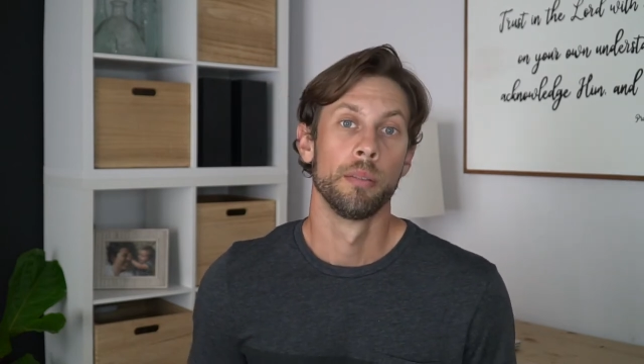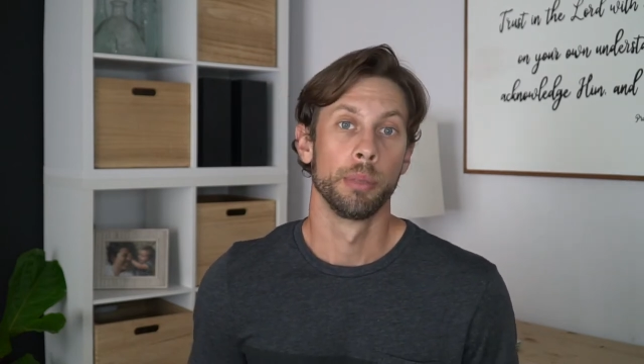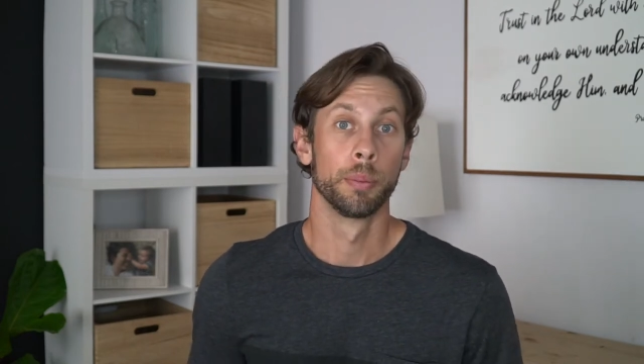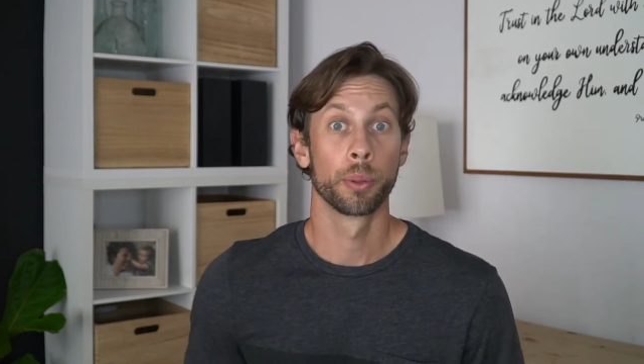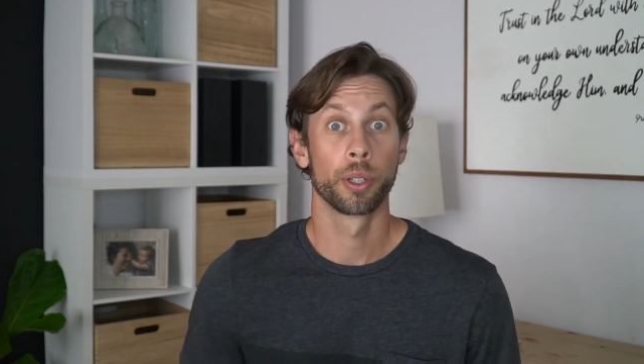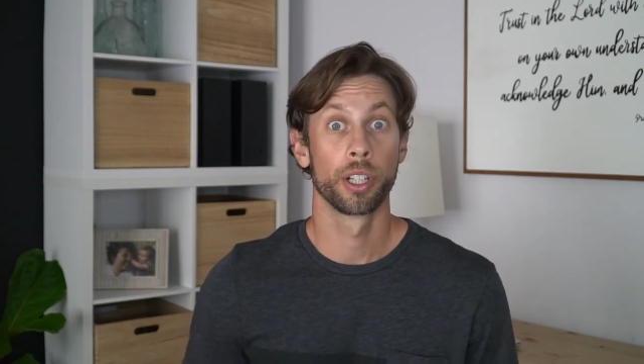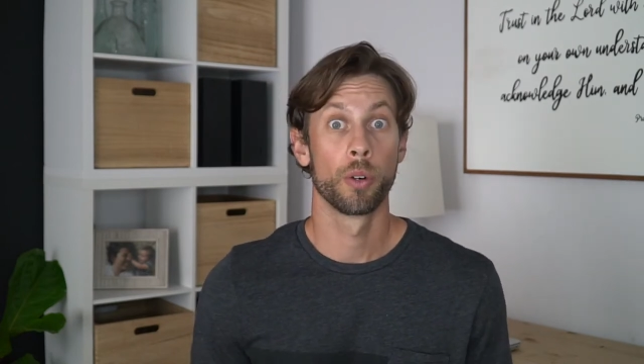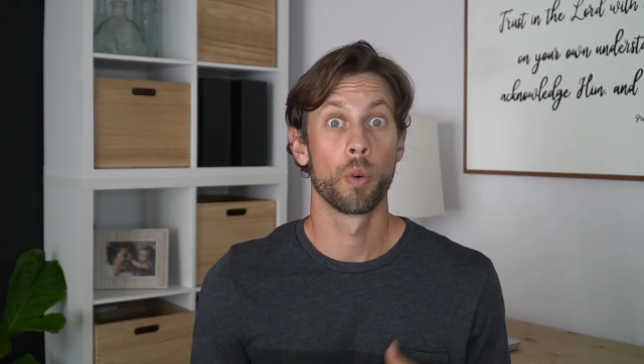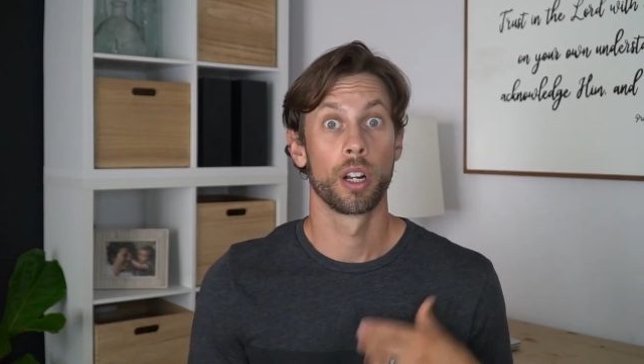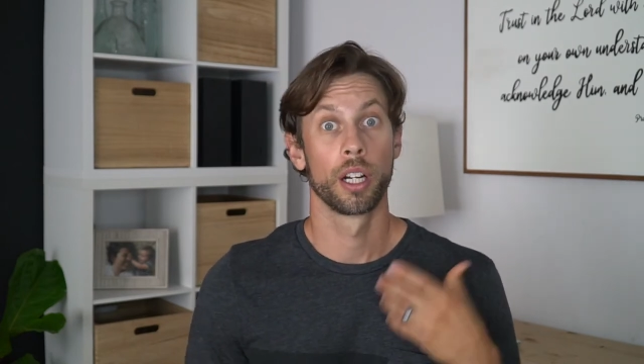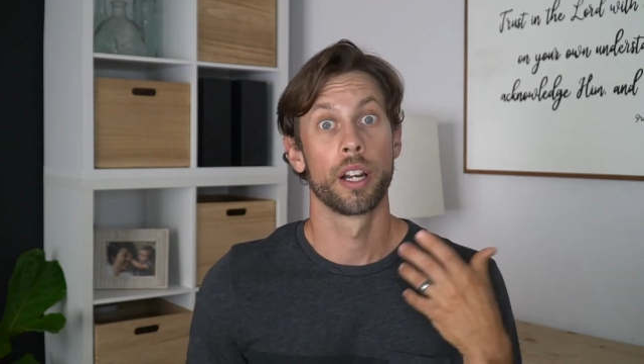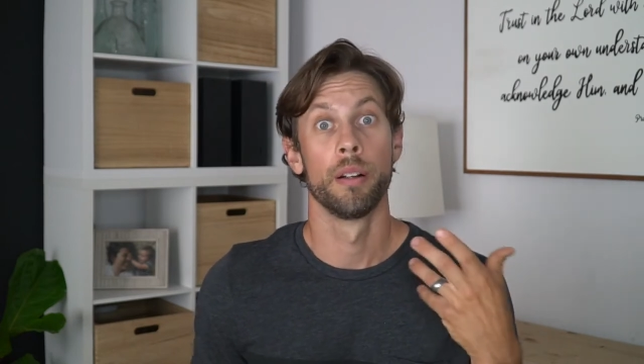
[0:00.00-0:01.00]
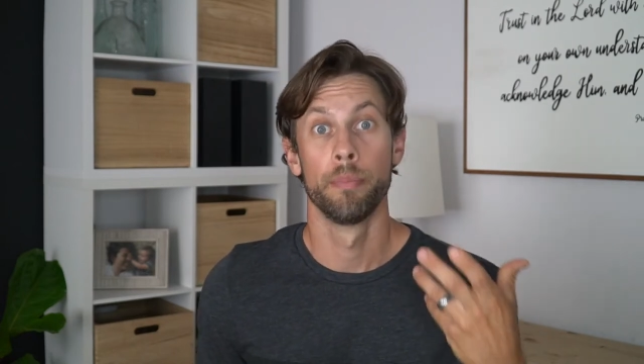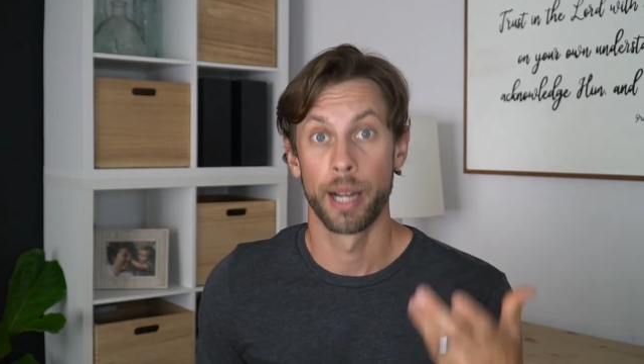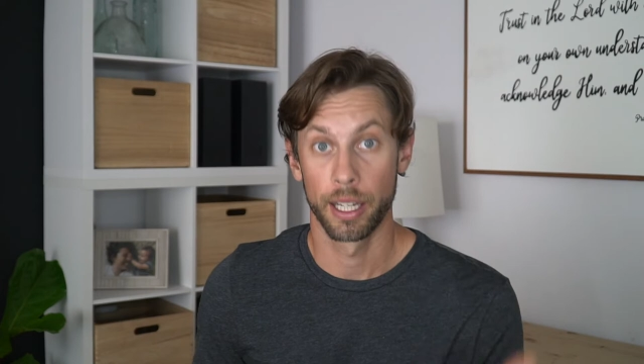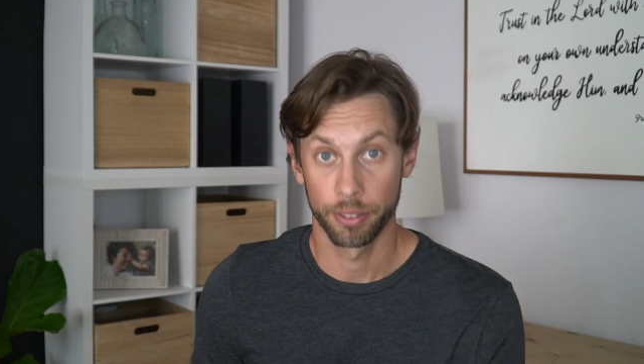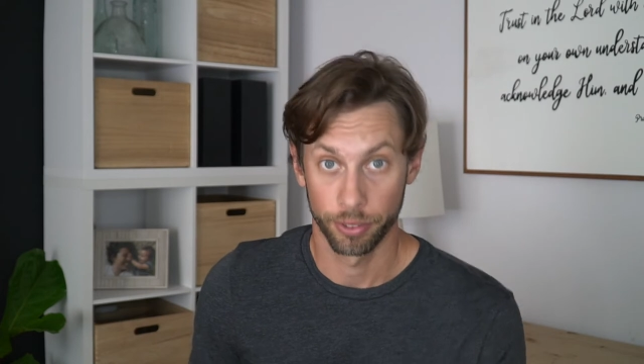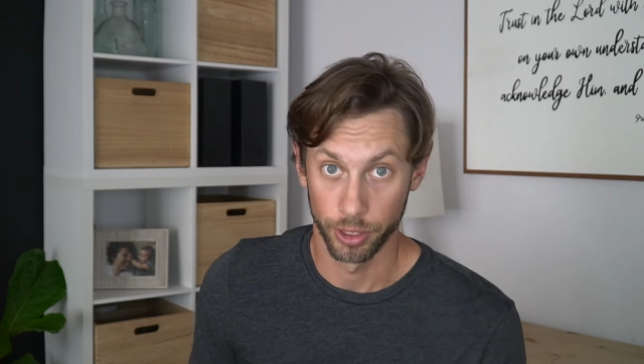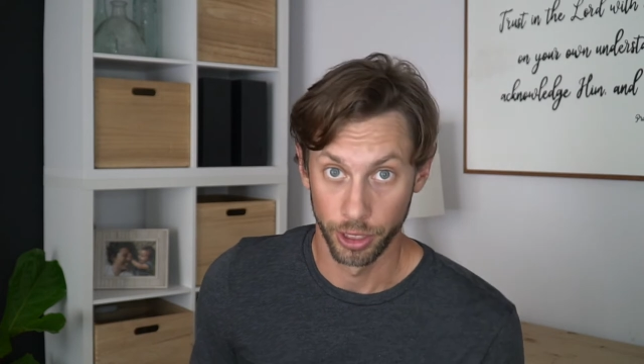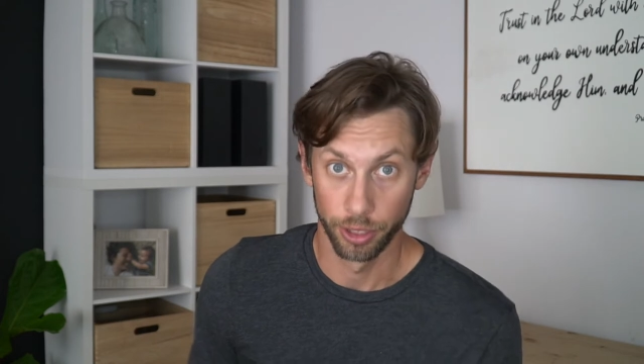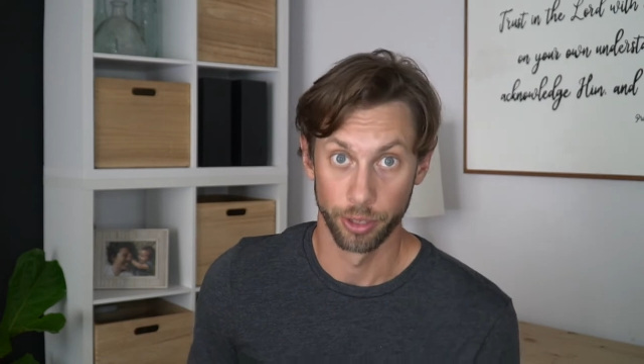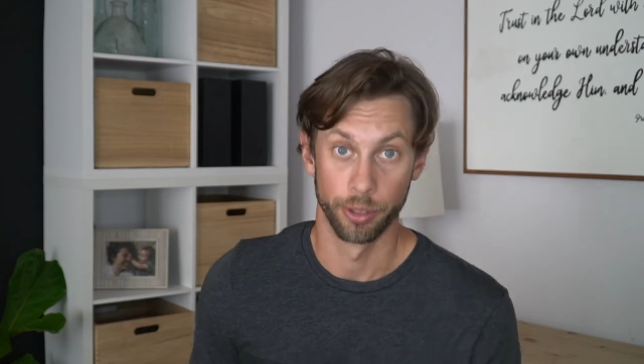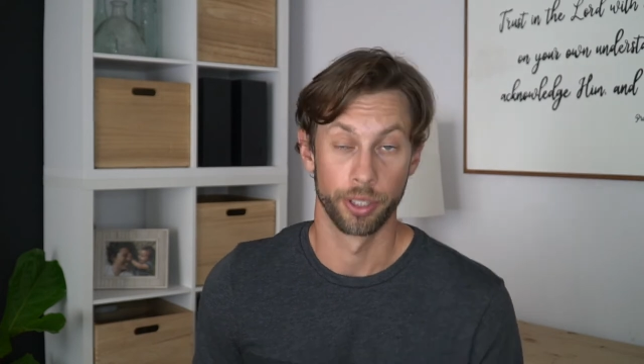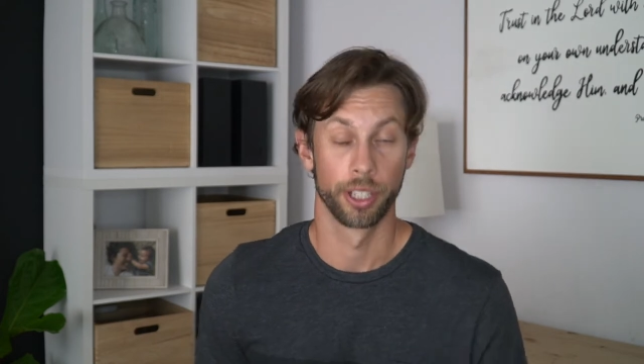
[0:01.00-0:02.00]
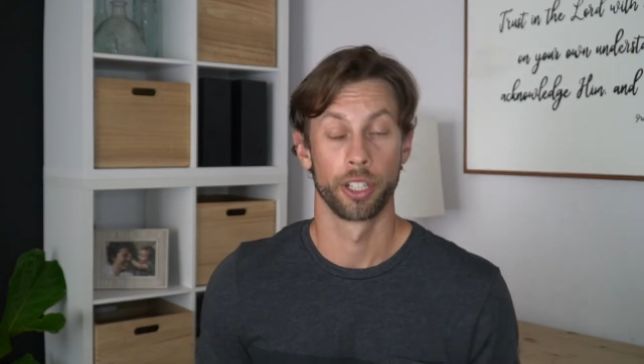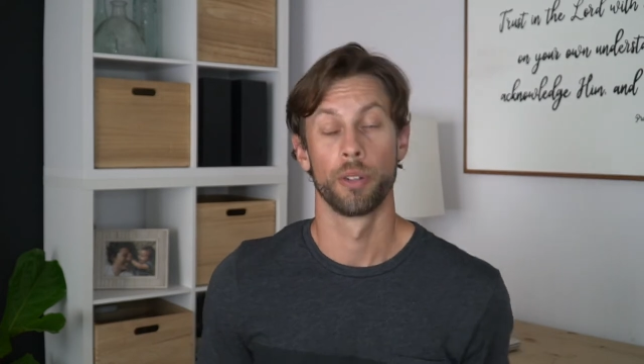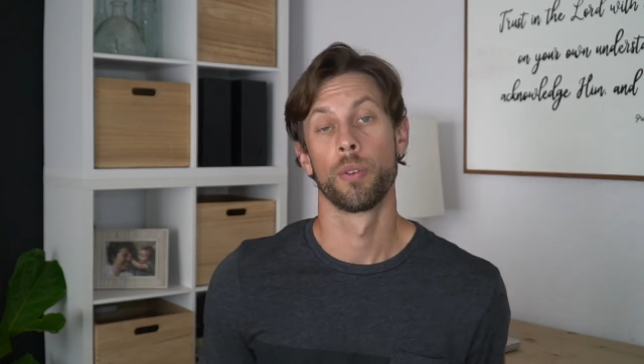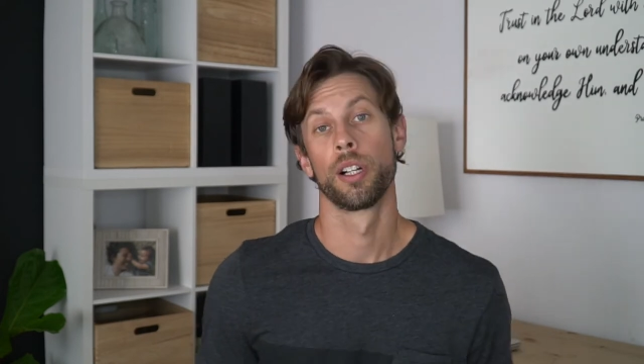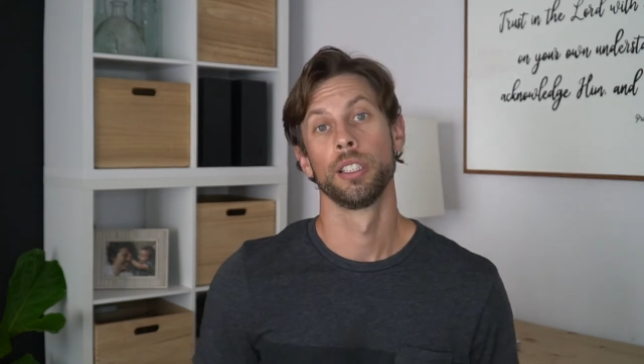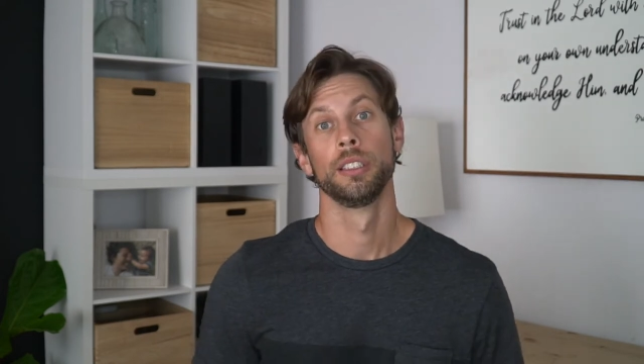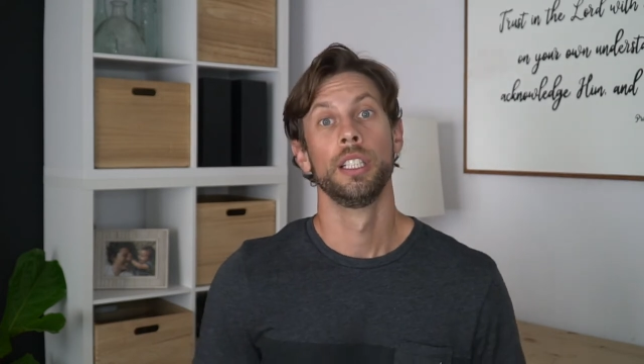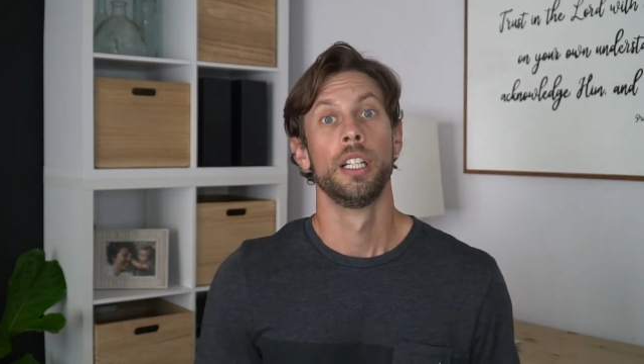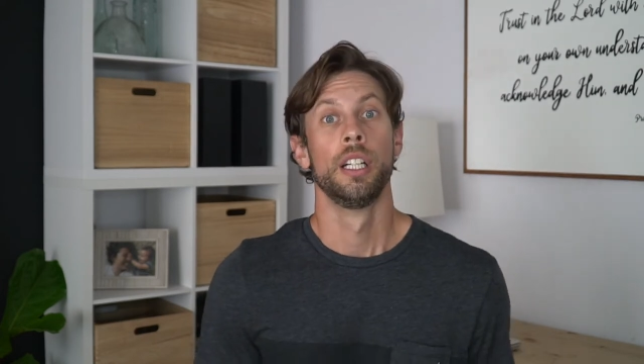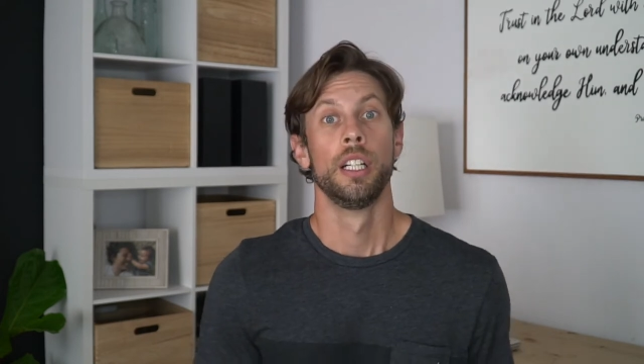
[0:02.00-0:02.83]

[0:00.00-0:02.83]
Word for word: people are going to want to come back for you. They're going to want to